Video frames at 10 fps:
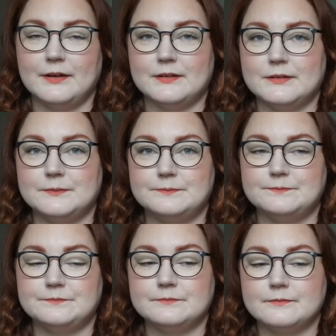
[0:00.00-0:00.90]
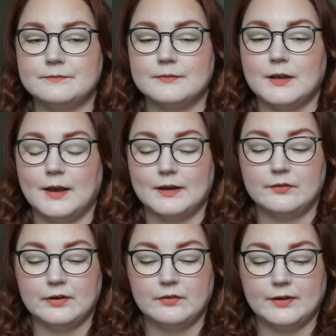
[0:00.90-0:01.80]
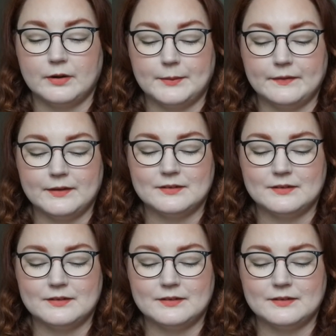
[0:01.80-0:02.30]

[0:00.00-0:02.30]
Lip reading: I can really recommend.